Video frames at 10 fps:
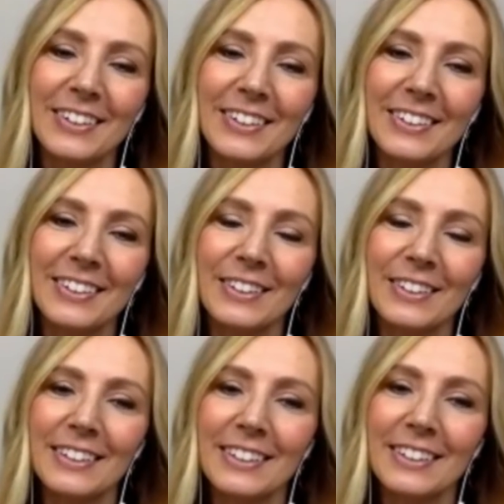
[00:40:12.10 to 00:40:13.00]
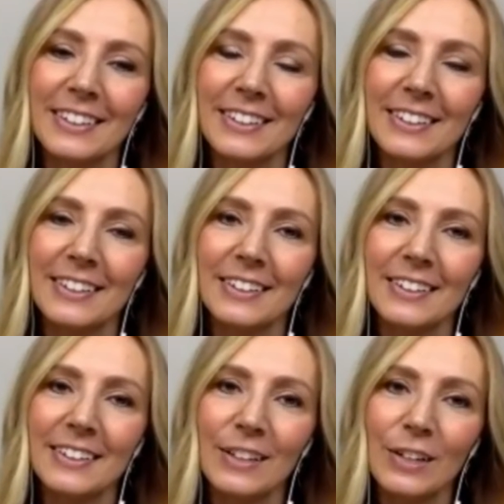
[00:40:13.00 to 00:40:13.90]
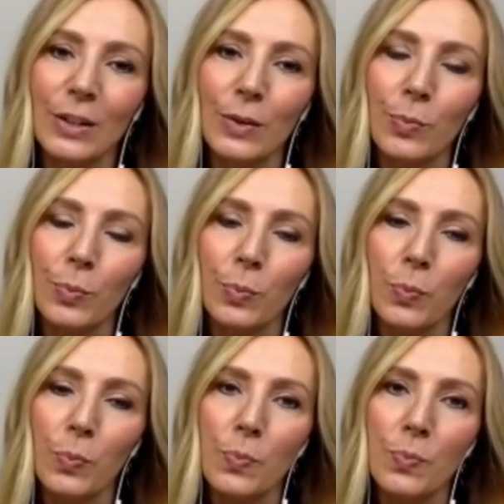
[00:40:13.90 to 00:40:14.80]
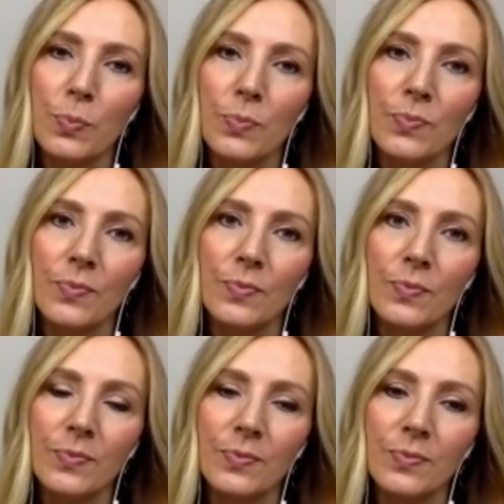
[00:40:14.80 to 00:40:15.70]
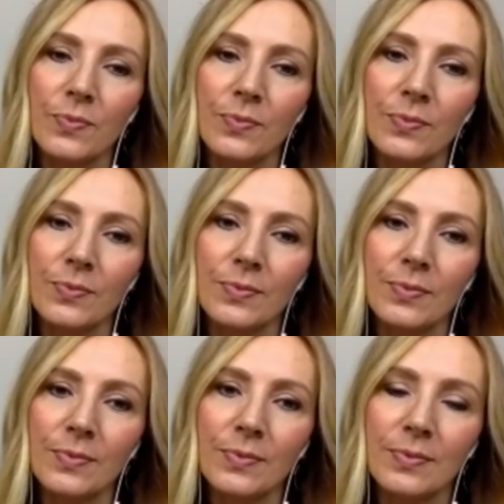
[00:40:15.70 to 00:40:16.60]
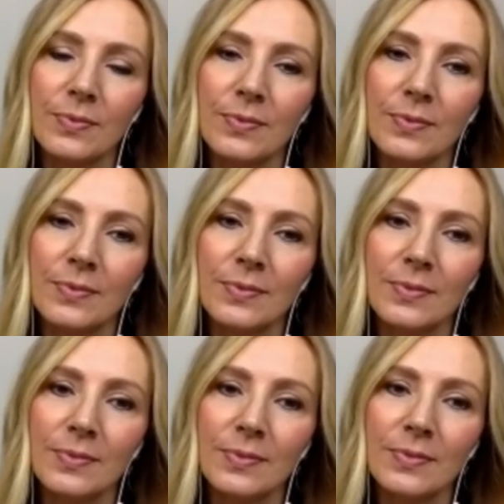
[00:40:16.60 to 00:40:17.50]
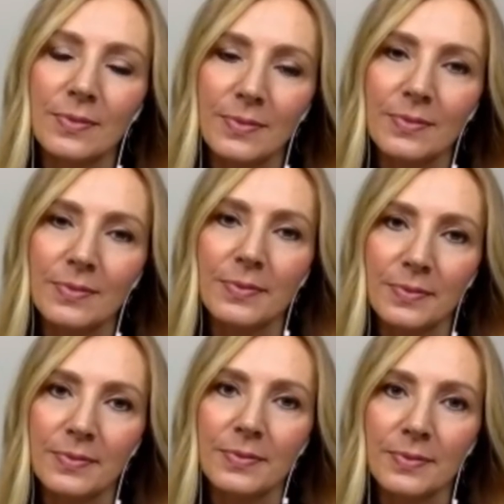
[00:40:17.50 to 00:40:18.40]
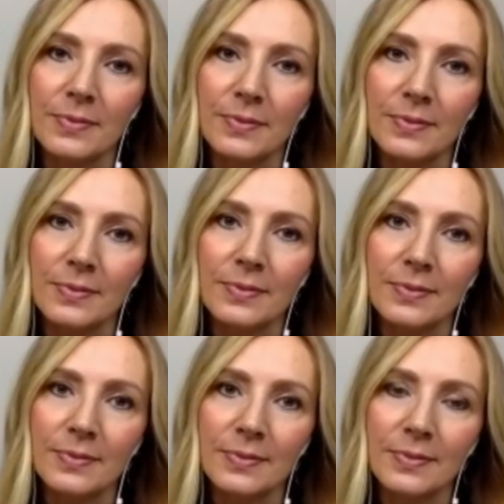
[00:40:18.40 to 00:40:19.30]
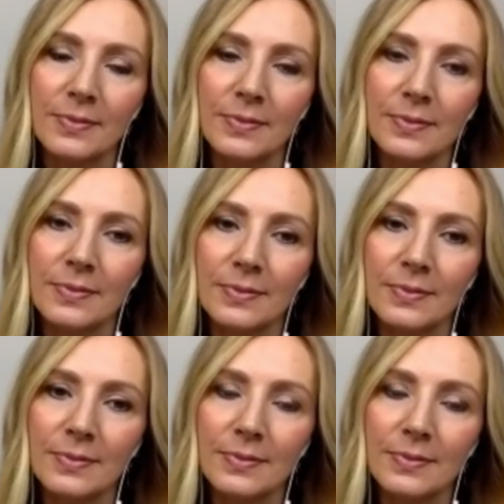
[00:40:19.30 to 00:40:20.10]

(not speaking)